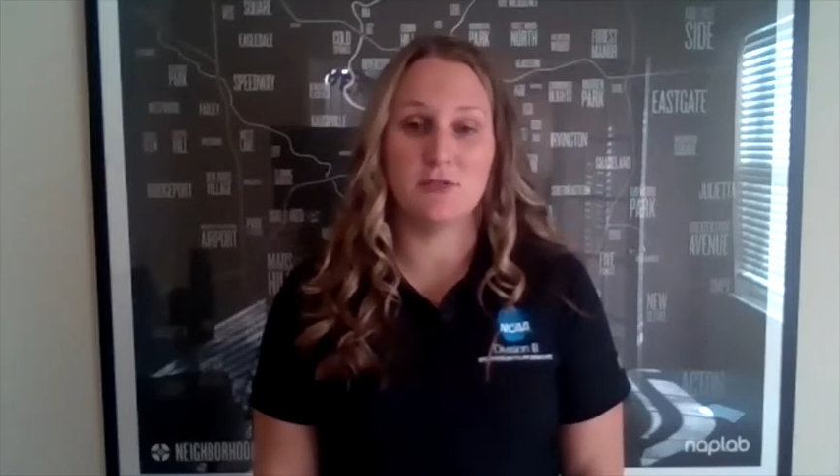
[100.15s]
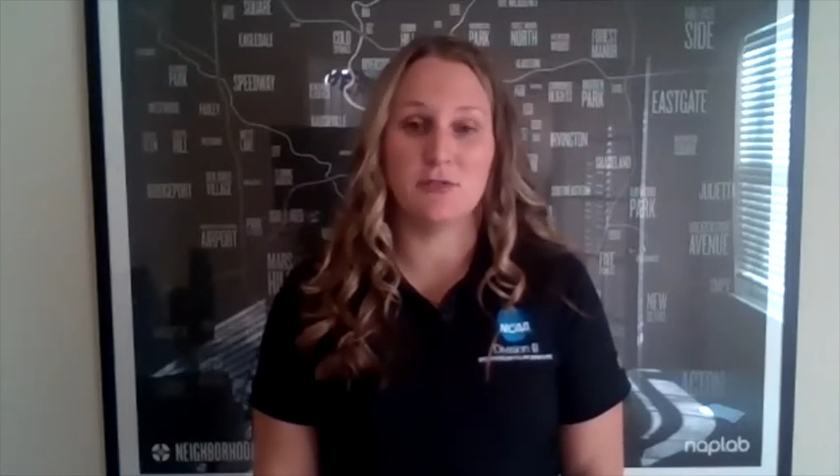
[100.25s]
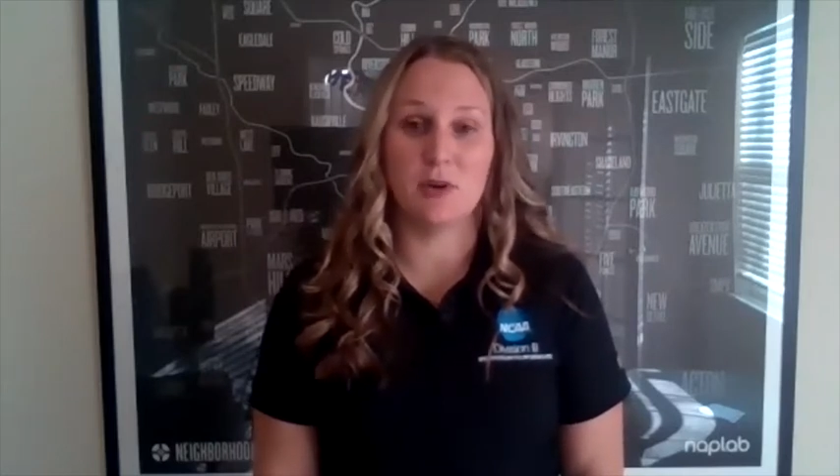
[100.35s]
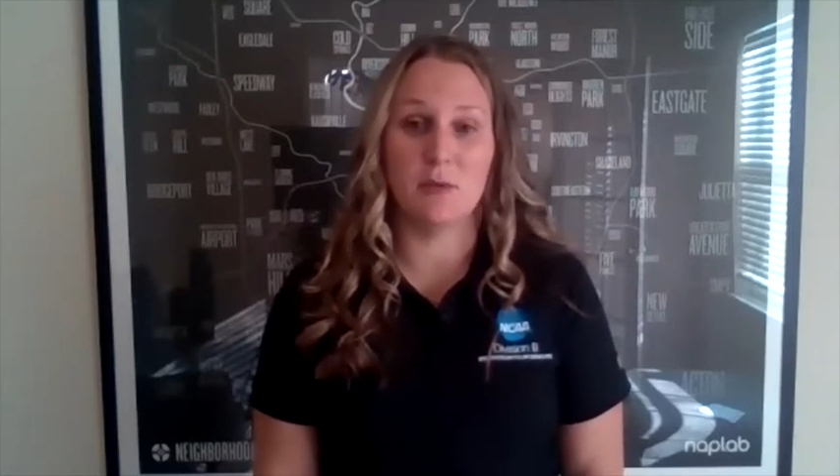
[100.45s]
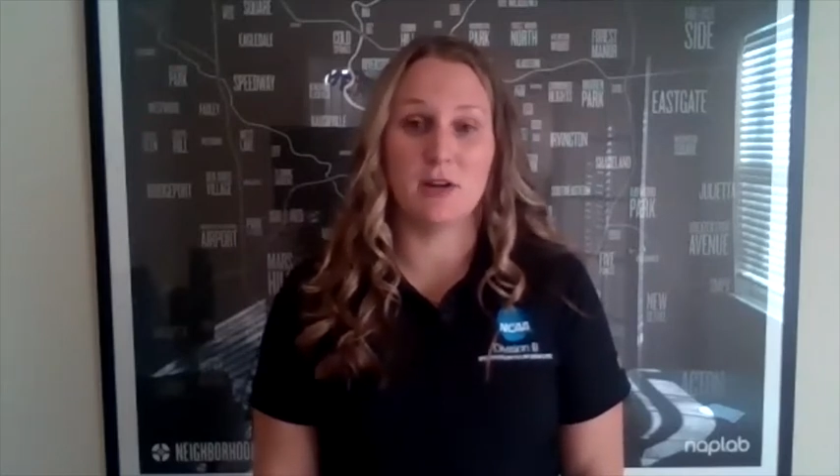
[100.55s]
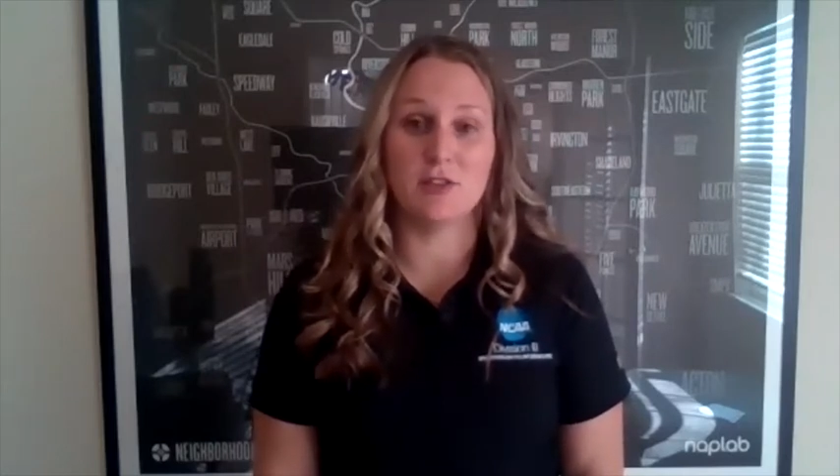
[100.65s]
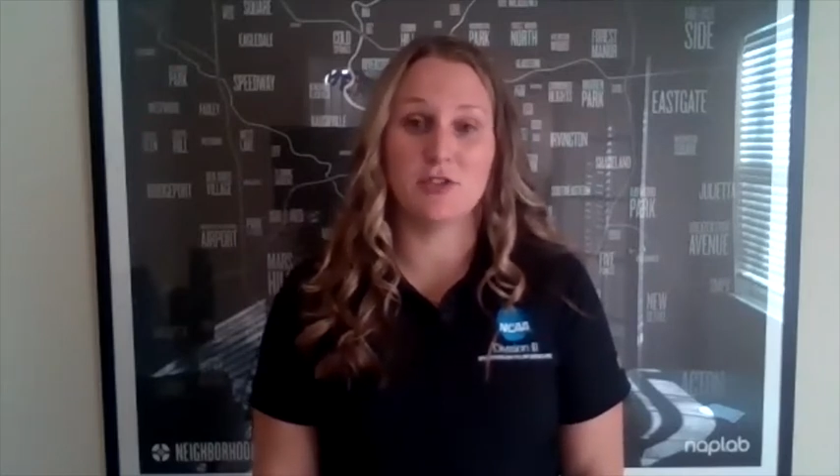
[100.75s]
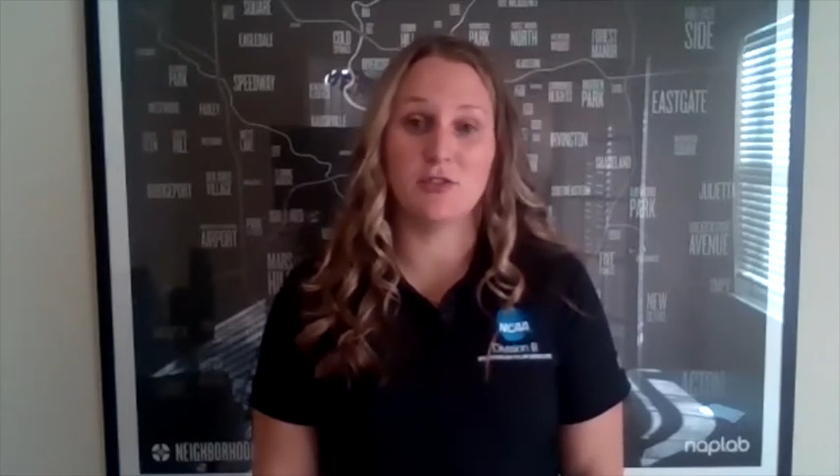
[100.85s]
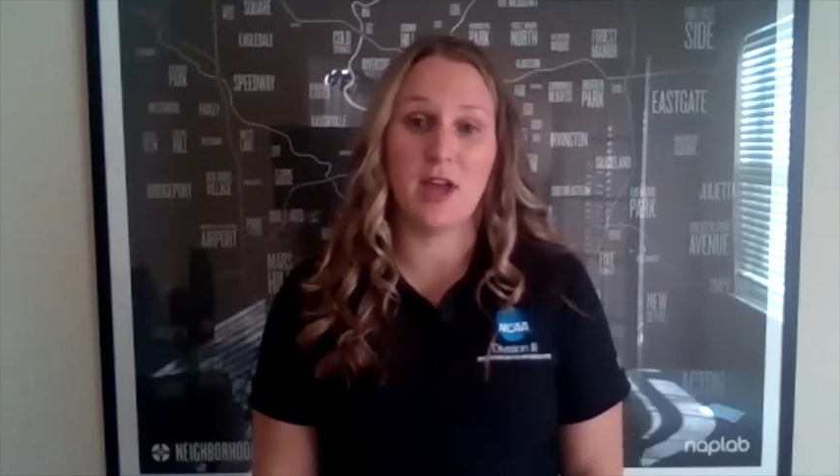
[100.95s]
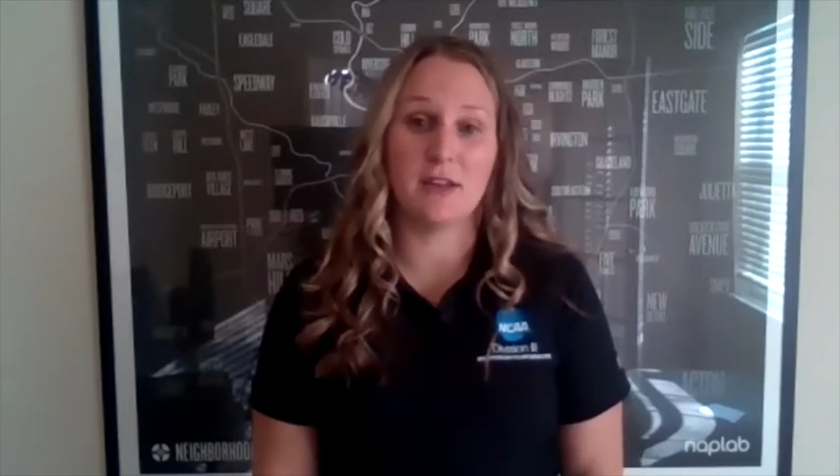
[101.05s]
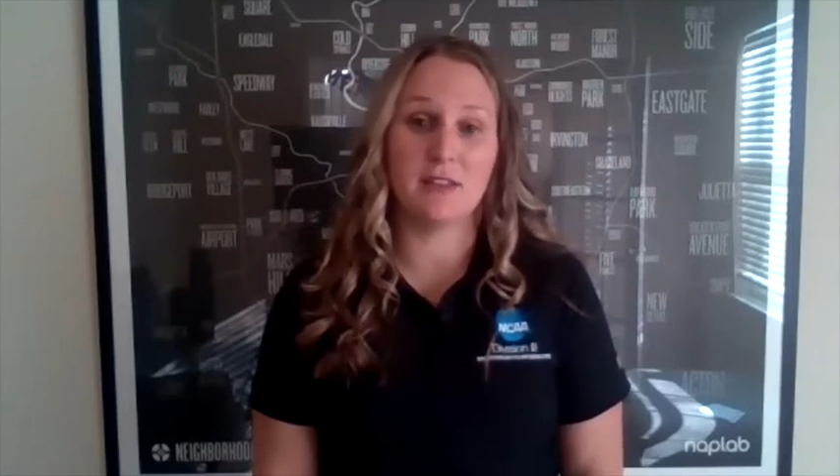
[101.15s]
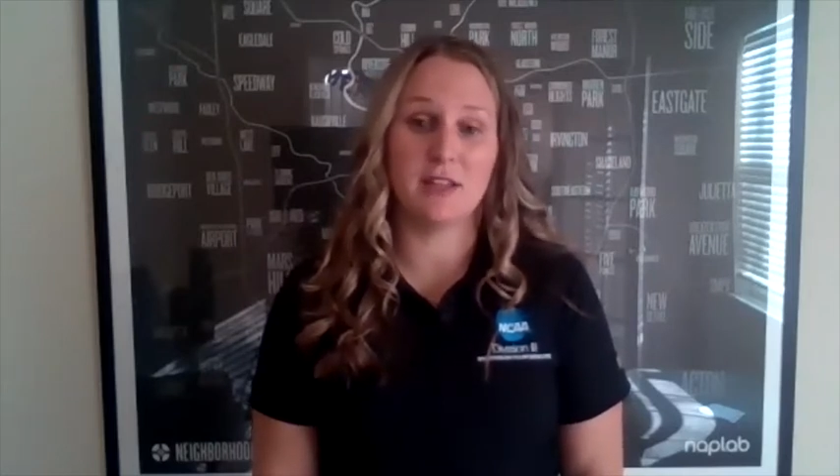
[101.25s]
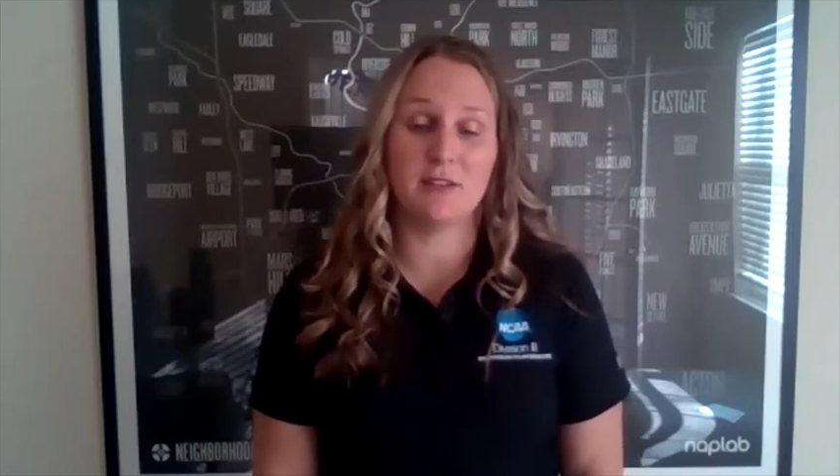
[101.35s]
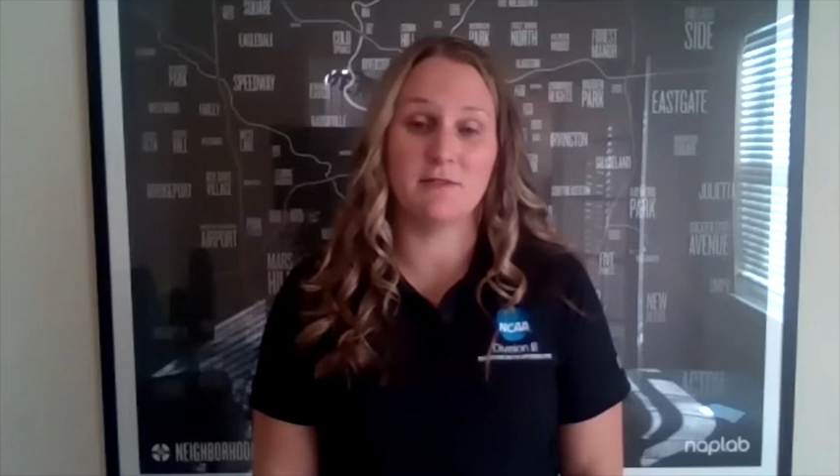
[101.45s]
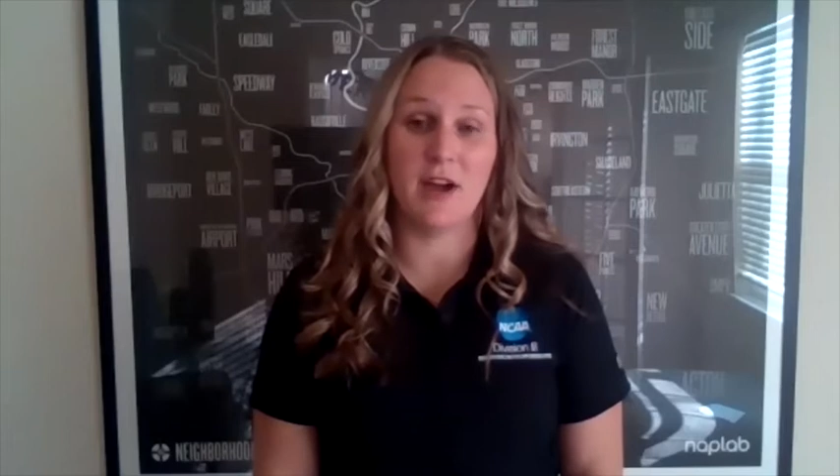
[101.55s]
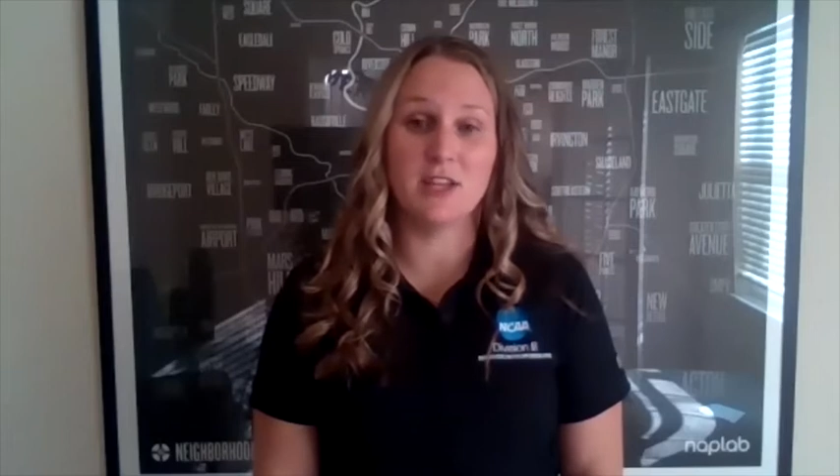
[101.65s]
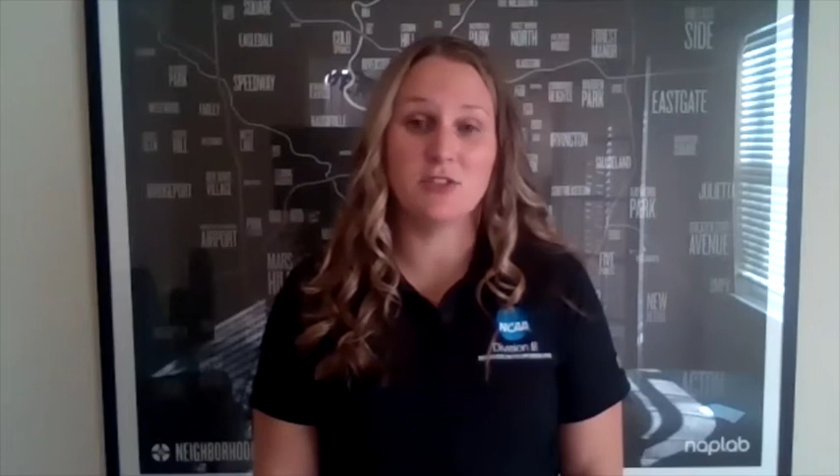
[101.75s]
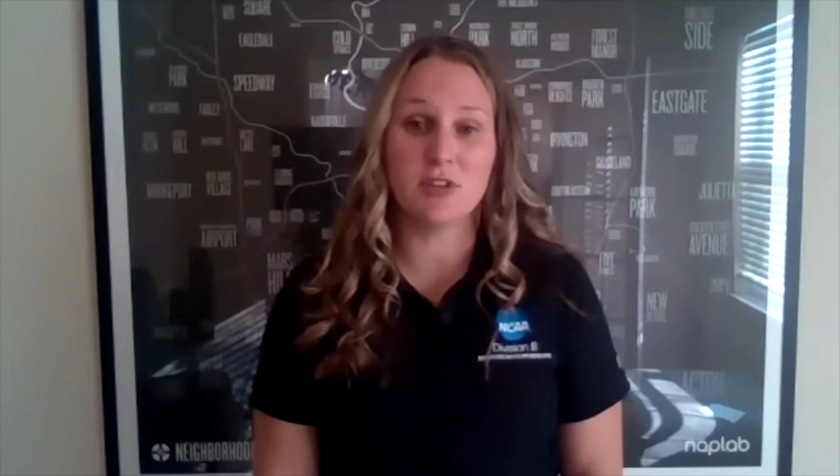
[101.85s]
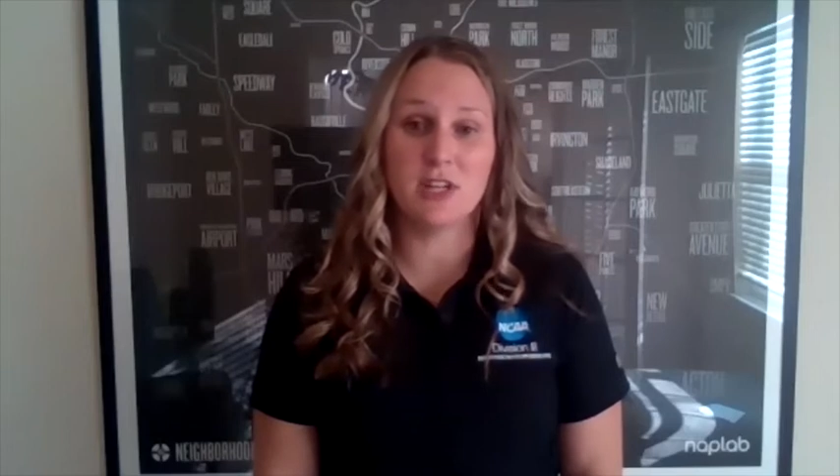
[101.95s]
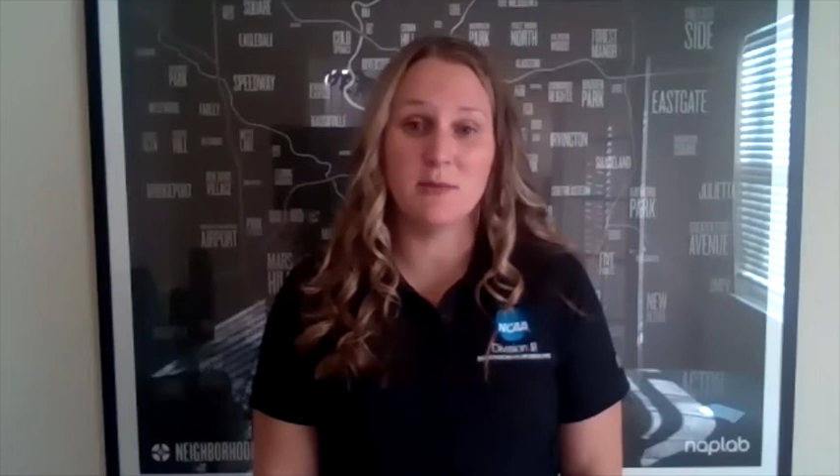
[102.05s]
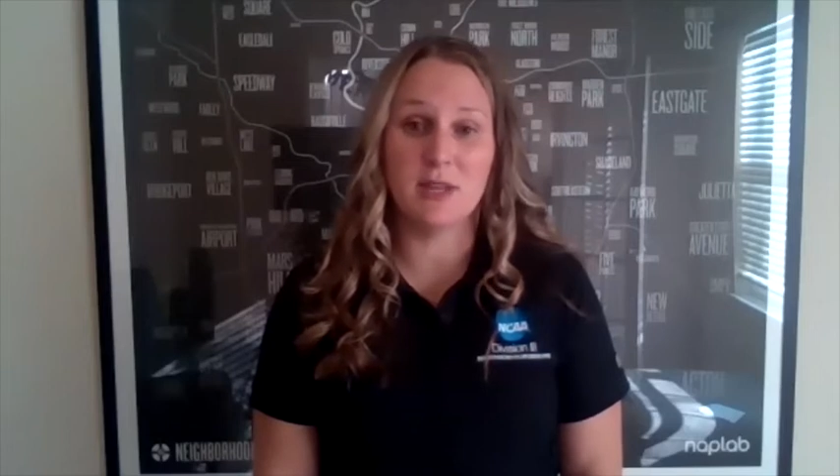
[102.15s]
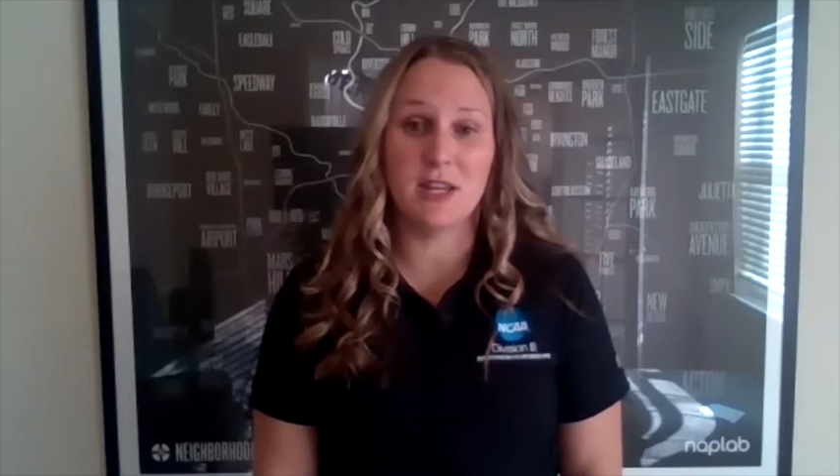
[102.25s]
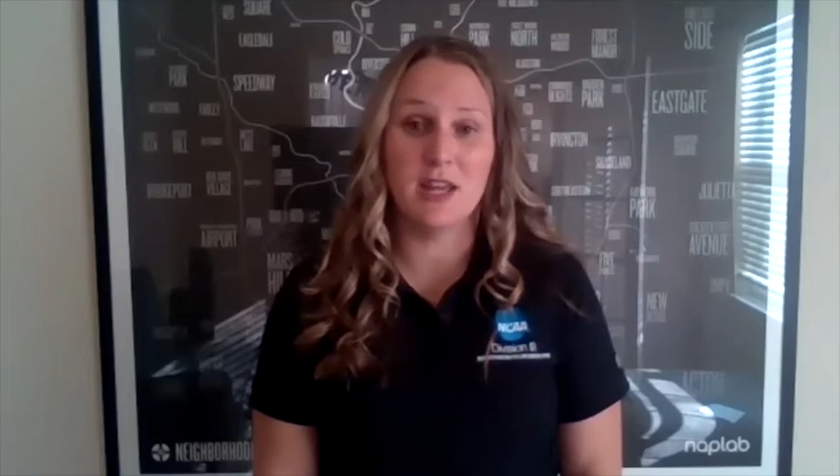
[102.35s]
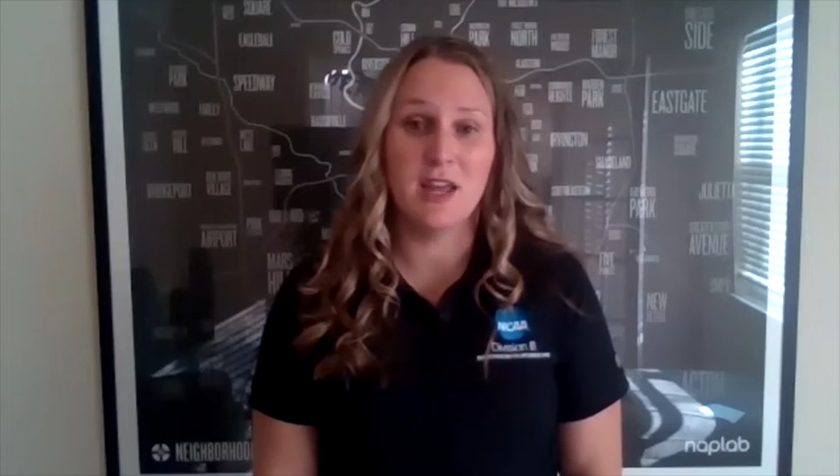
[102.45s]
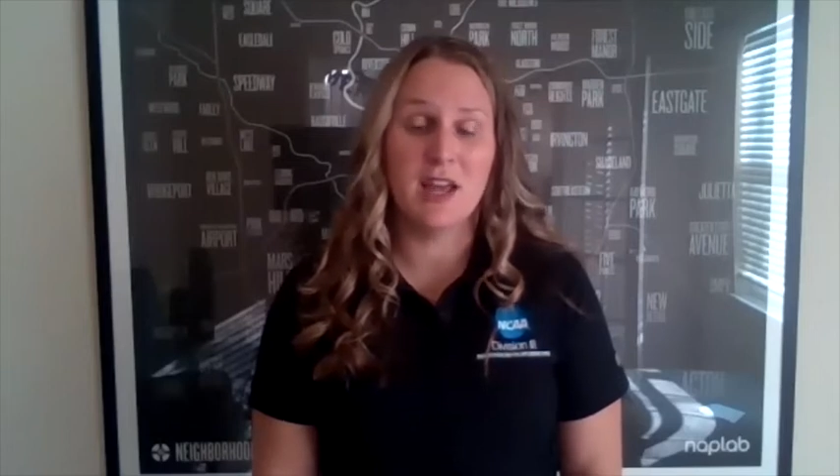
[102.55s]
from our student athlete advisory committee